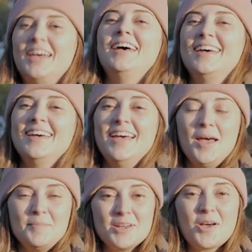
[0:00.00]
a
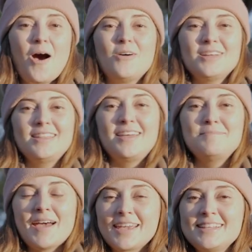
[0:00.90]
bit colder
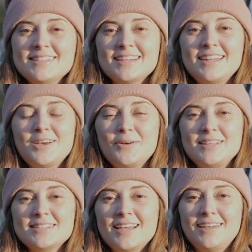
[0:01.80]
than back in sunny
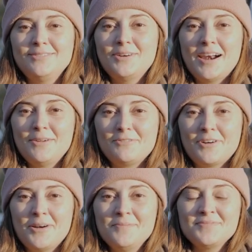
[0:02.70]
Queensland where I'm
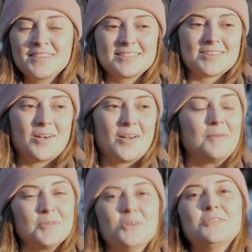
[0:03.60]
from so
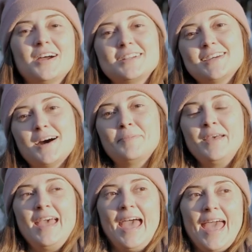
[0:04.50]
I'm all rugged up
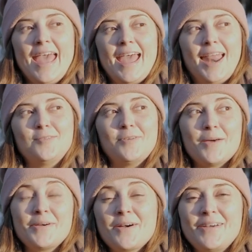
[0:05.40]
and
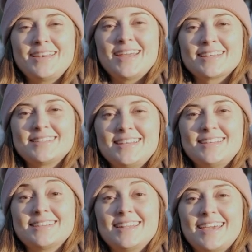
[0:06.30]
where we're going next
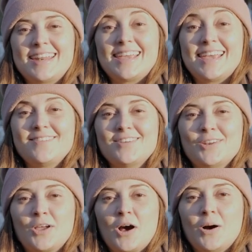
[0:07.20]
is going to get
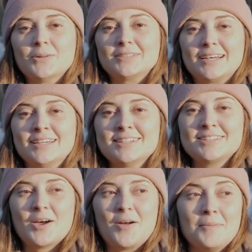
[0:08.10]
even colder
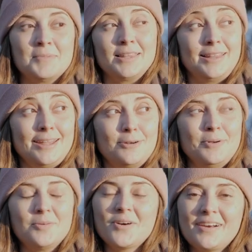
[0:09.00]
so I'm a little
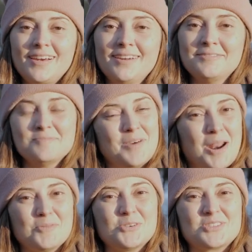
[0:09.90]
bit worried but
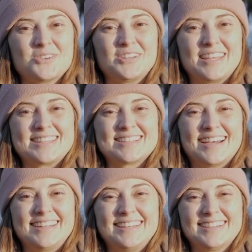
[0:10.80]
I'm also really
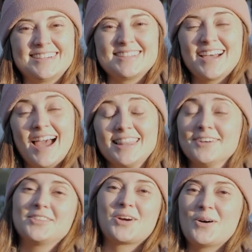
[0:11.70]
excited because I
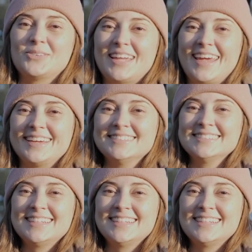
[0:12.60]
love the cold air.